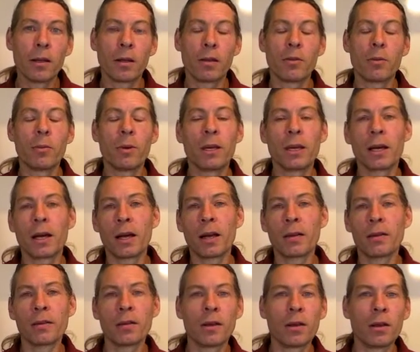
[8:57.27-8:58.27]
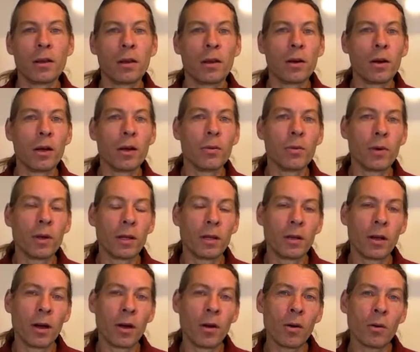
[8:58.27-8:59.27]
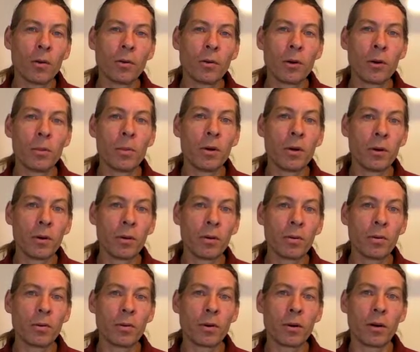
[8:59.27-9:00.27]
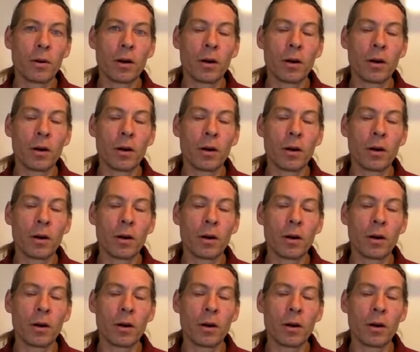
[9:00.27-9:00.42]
It's because if we don't remove